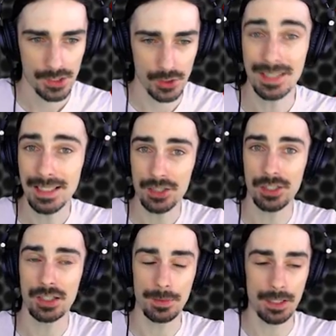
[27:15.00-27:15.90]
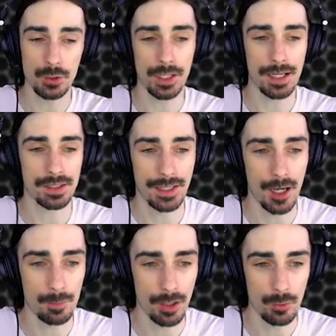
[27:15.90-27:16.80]
So that's actually something that you guys can
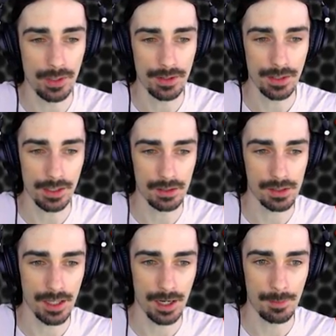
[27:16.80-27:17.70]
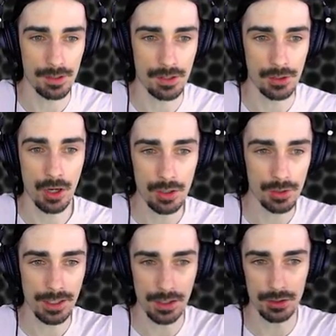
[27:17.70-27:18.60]
help out with, is not
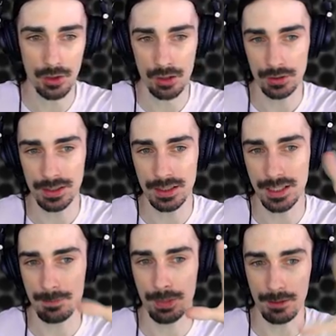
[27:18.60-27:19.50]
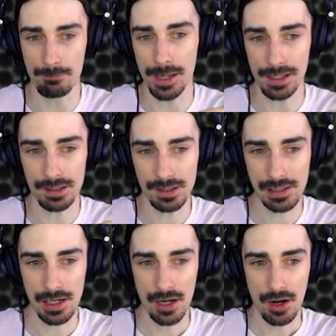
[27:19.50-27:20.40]
only the steampunk
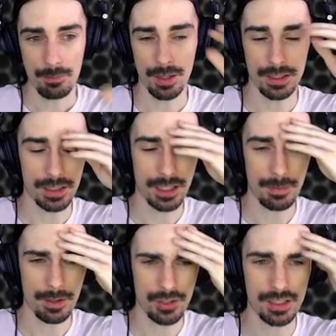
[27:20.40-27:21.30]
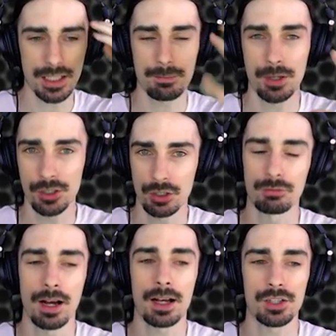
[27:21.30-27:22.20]
base, but think about steampunk
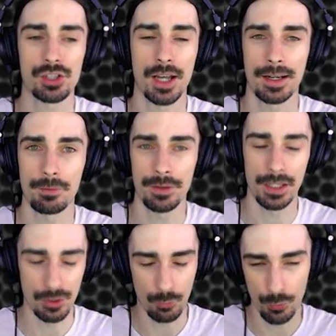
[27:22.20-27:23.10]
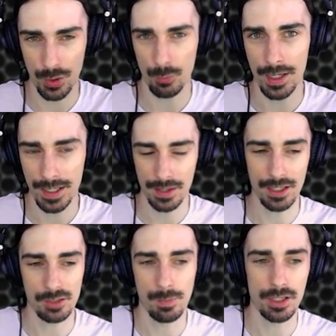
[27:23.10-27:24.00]
garage kind of thing. What kind of
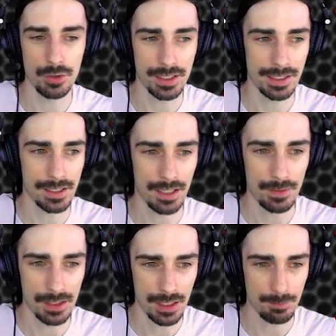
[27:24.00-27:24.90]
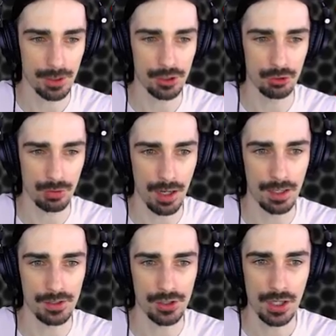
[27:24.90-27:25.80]
things might you see inside of a steampunk
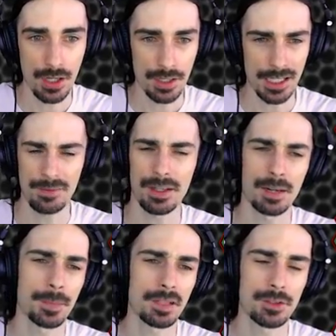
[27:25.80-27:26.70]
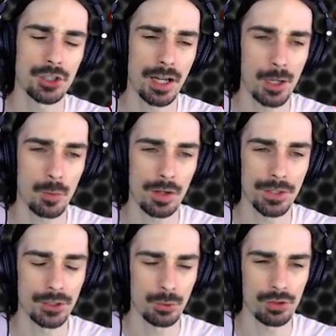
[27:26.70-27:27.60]
garage? Even, I'm not even sure how I want
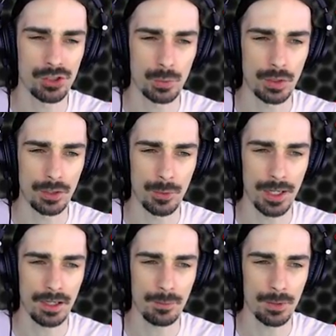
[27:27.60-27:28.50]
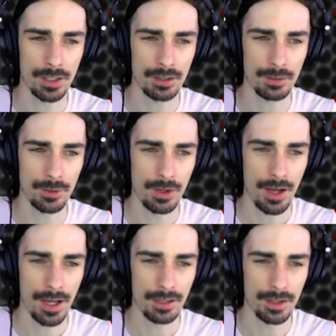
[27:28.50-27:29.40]
the doors to work. What kind of, like,
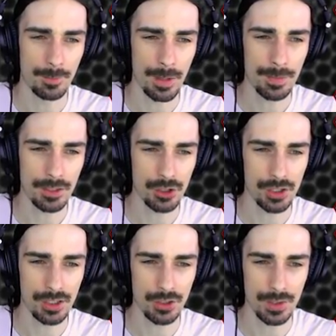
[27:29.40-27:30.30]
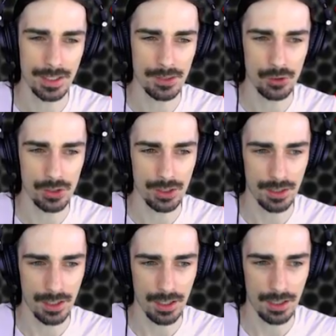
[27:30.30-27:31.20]
it might be interesting to do like an
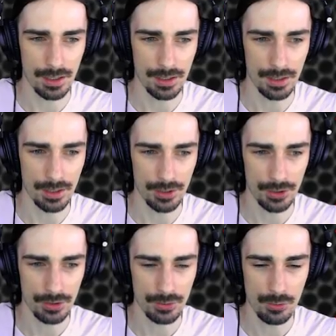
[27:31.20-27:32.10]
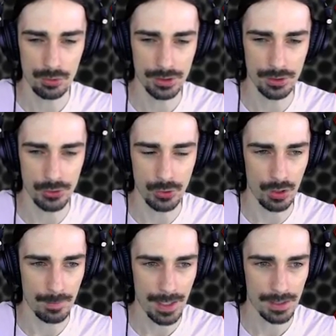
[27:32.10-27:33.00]
interesting, a cool little
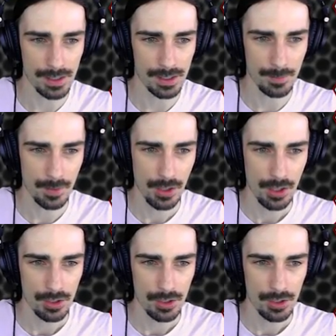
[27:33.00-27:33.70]
door mechanism.